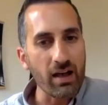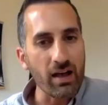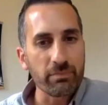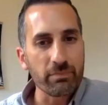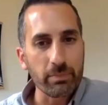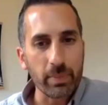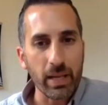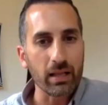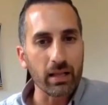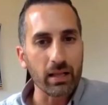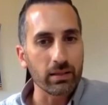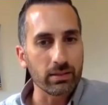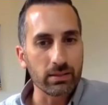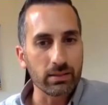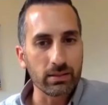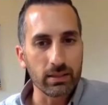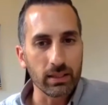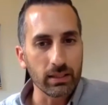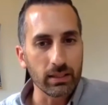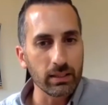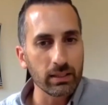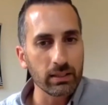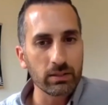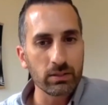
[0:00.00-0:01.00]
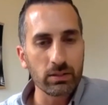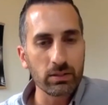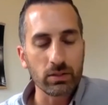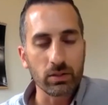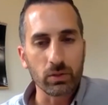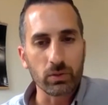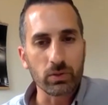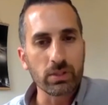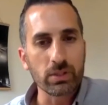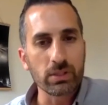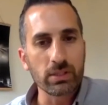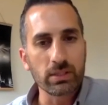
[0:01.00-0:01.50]
Palestinians who
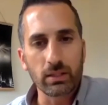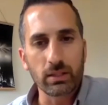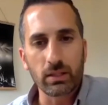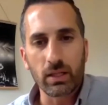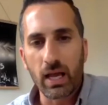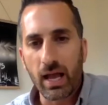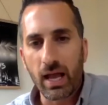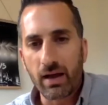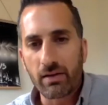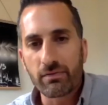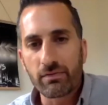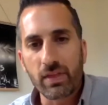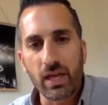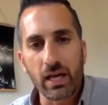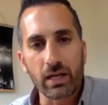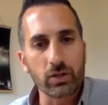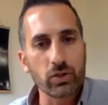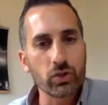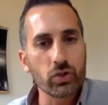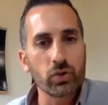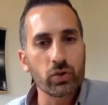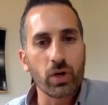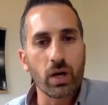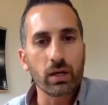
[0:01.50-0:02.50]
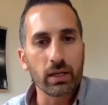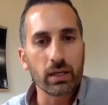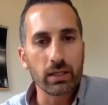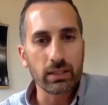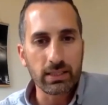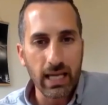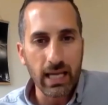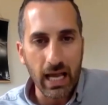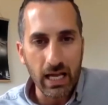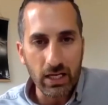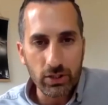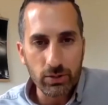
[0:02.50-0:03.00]
still have that strong
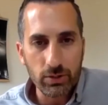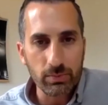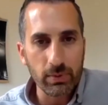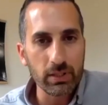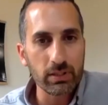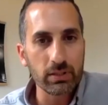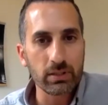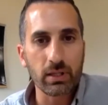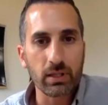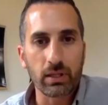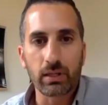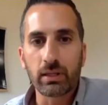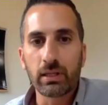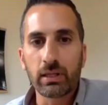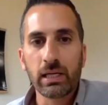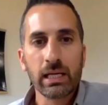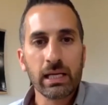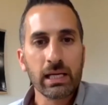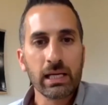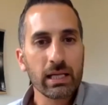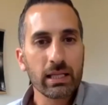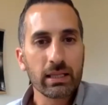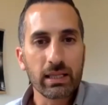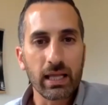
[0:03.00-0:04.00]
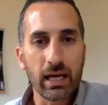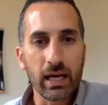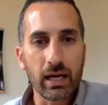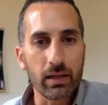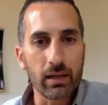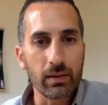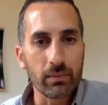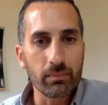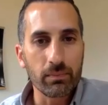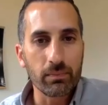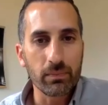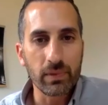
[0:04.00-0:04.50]
attachment to
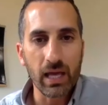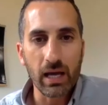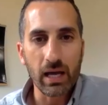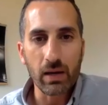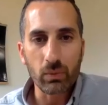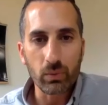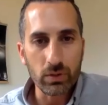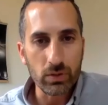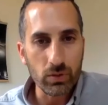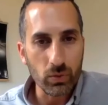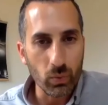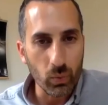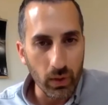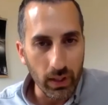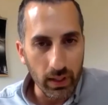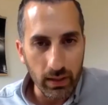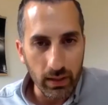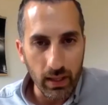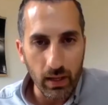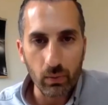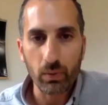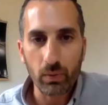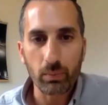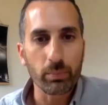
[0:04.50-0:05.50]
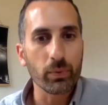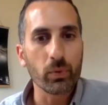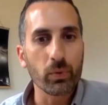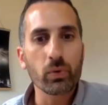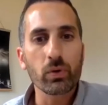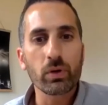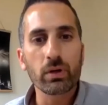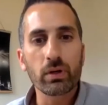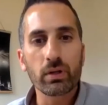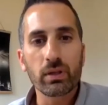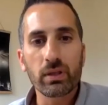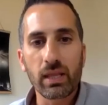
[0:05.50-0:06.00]
that was where they were
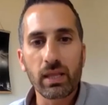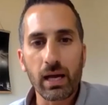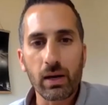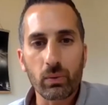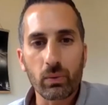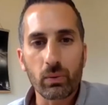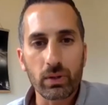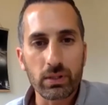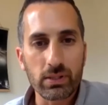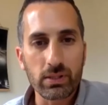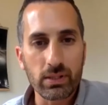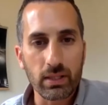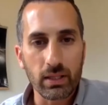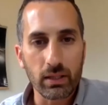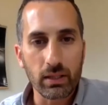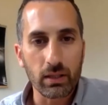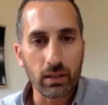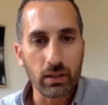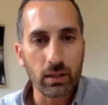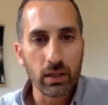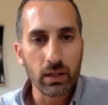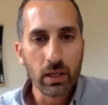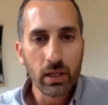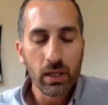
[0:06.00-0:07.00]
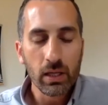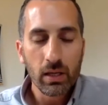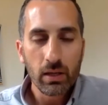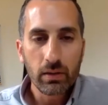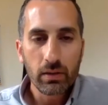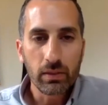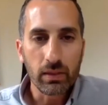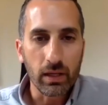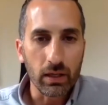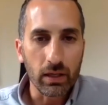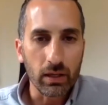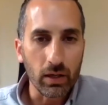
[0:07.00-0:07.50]
born, that was
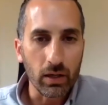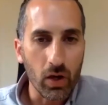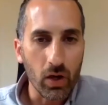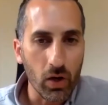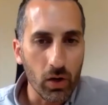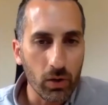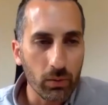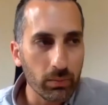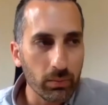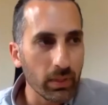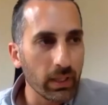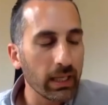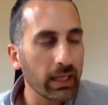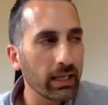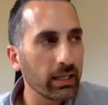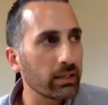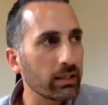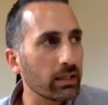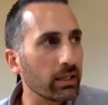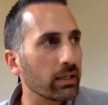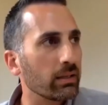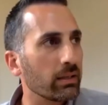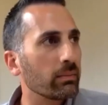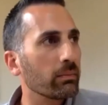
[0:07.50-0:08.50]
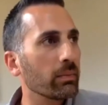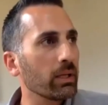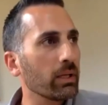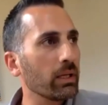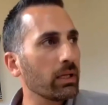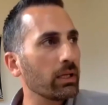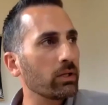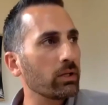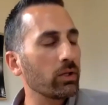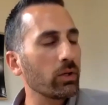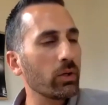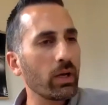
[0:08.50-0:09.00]
their homeland, and
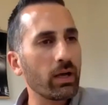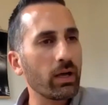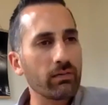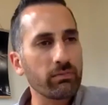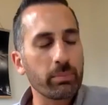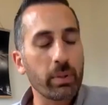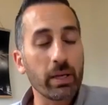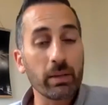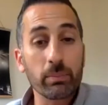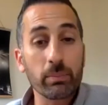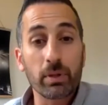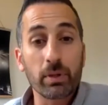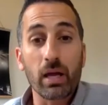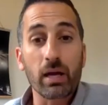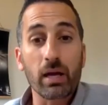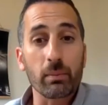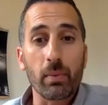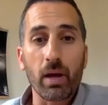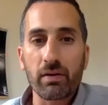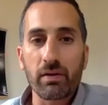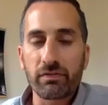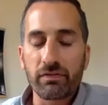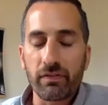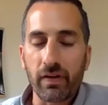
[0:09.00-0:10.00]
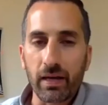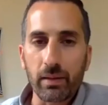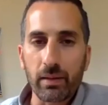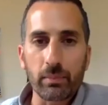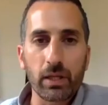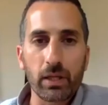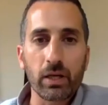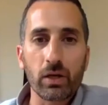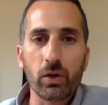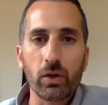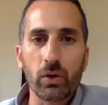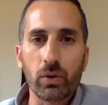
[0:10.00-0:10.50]
you have people like my
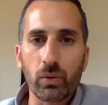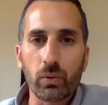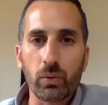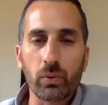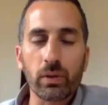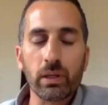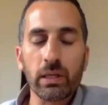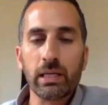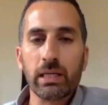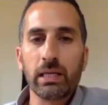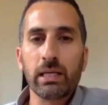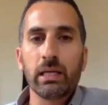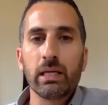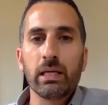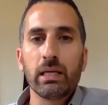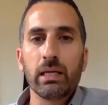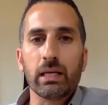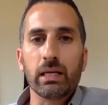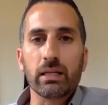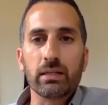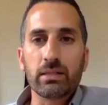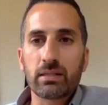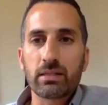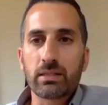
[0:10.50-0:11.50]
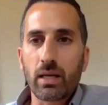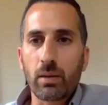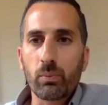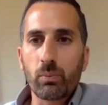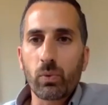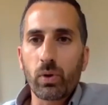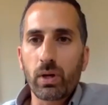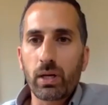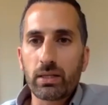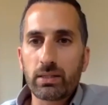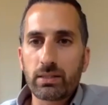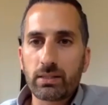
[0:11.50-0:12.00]
family who in some
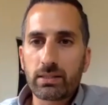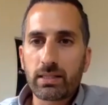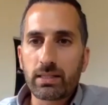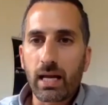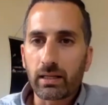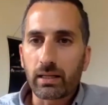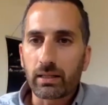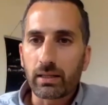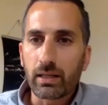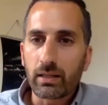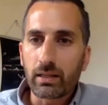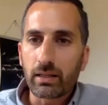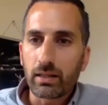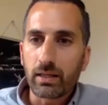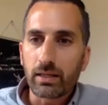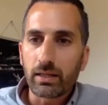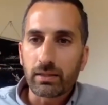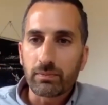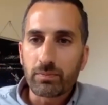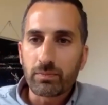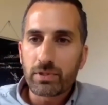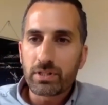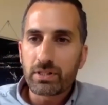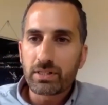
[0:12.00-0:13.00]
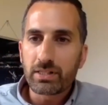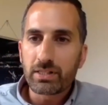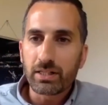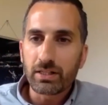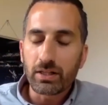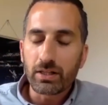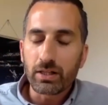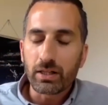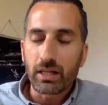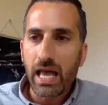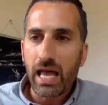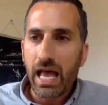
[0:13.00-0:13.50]
ways technically
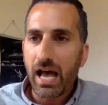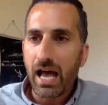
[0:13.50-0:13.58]
still